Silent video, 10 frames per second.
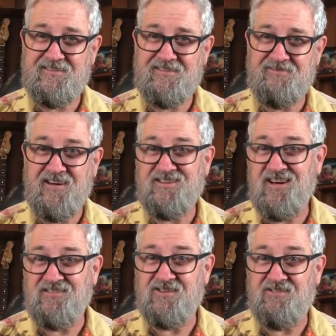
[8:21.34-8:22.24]
Ray
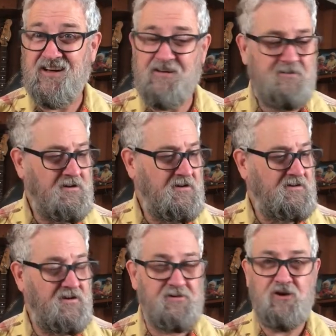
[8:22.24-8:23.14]
Charles, I reckon. I
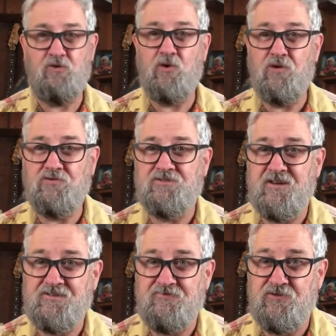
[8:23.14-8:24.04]
know Lou Rawls
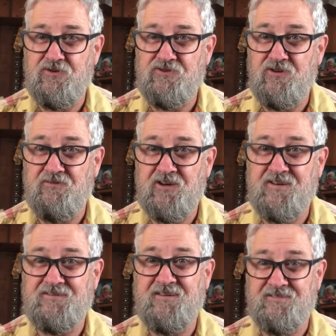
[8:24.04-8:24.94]
does a version of it
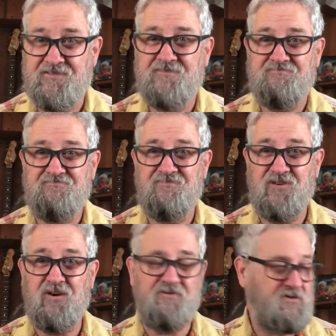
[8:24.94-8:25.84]
because that's where
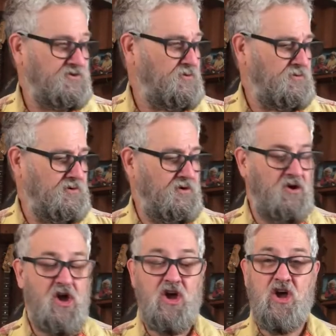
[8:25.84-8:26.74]
I first of all
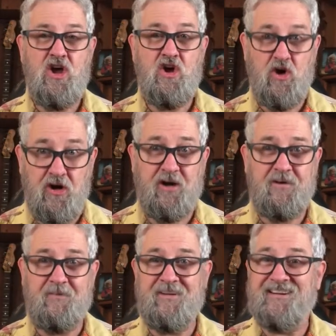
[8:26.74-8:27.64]
heard it,
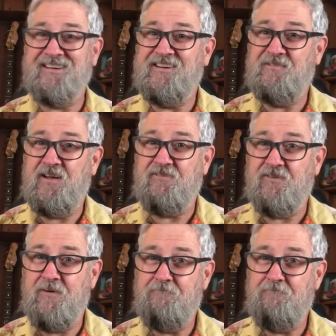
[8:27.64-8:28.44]
in the key of F.